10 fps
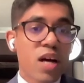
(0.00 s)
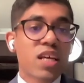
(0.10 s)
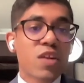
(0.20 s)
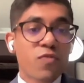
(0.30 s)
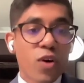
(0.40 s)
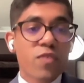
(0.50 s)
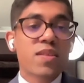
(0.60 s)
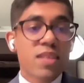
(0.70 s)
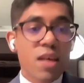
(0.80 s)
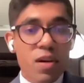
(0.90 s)
but
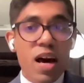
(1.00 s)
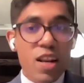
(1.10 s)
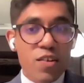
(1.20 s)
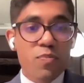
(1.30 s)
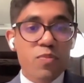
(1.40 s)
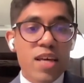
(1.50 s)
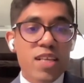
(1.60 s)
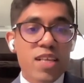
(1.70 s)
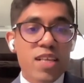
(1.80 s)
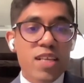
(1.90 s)
involves some kind of
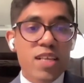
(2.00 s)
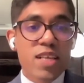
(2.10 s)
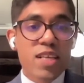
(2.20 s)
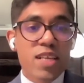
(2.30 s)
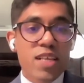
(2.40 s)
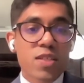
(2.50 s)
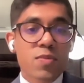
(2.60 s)
price mechanism.